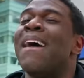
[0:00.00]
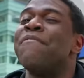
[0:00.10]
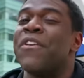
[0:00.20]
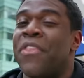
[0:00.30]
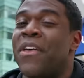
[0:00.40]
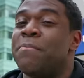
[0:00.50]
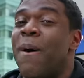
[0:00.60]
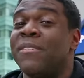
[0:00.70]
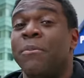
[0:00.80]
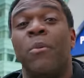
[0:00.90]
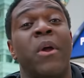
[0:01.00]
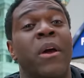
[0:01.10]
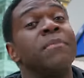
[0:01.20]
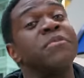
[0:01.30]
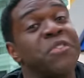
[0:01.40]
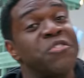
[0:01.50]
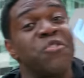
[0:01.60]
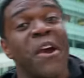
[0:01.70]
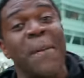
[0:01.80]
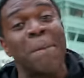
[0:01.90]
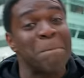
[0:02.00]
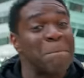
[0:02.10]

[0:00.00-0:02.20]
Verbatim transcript: everything's possible when it comes to Detroit.